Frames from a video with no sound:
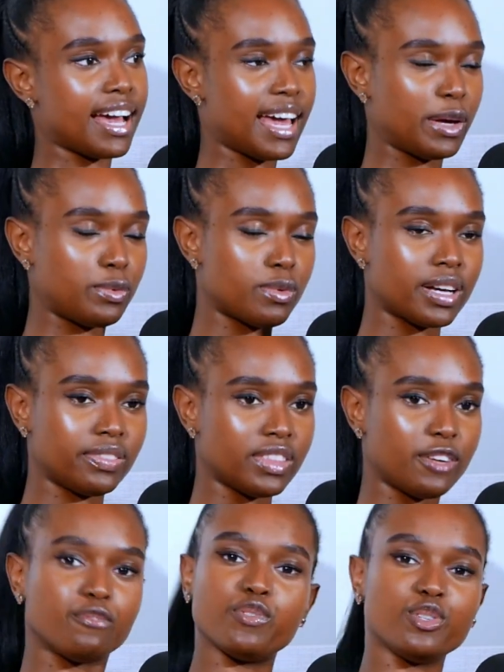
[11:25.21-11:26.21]
I want
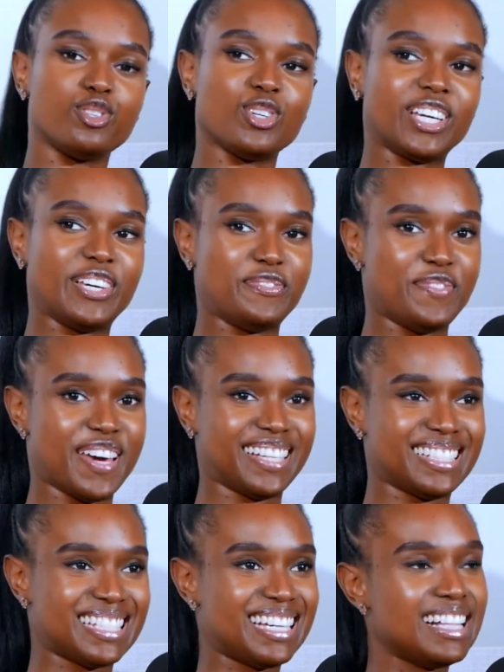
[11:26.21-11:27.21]
that full shock
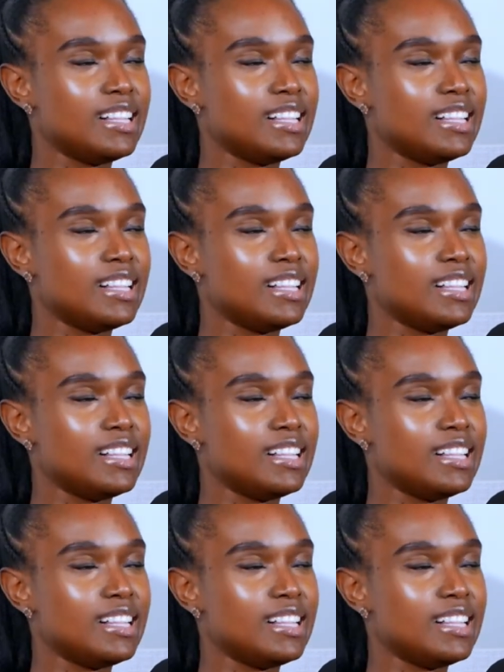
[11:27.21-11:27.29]
effect.